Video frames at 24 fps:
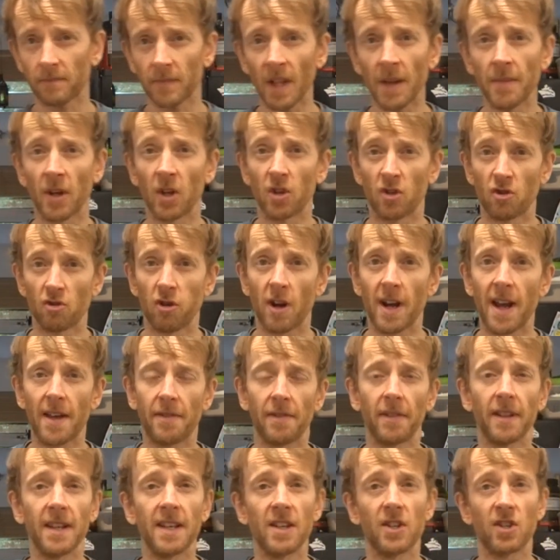Because
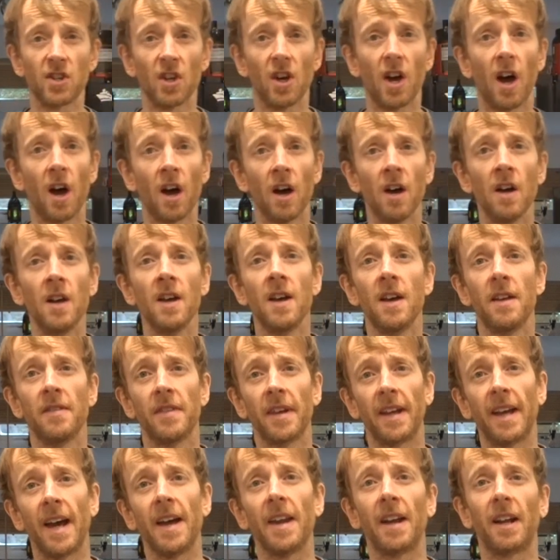triathletes are the
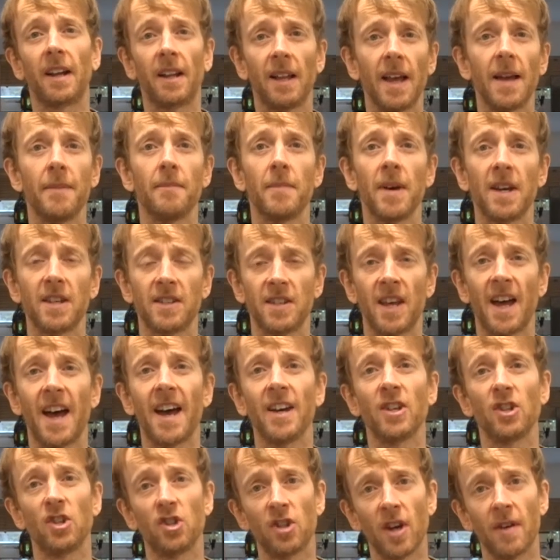kind of client base that
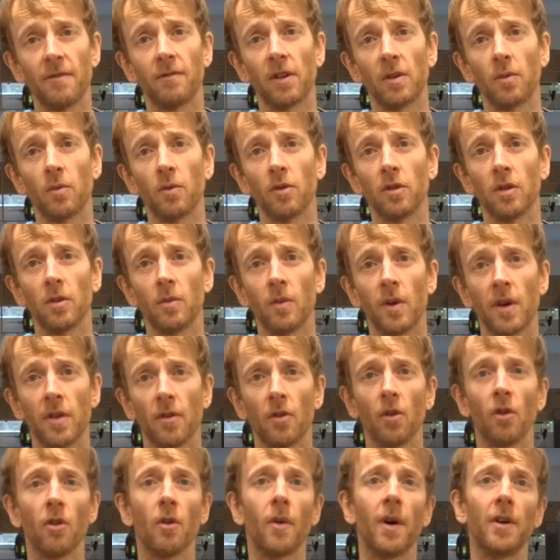I generally work with,
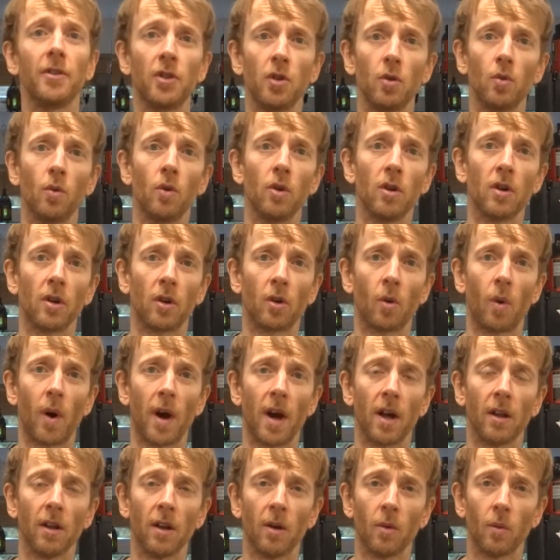although I do work quite
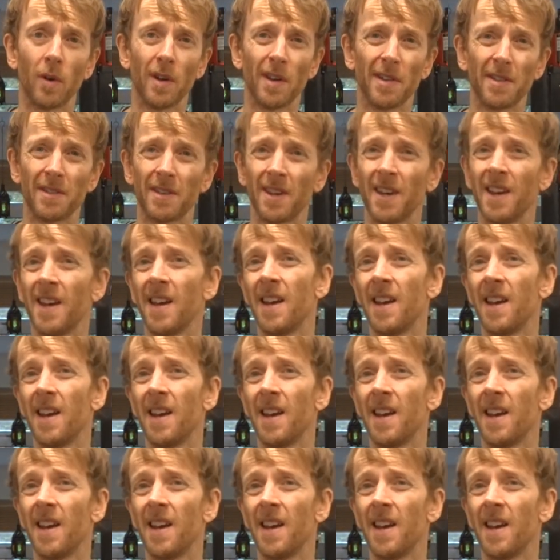a lot with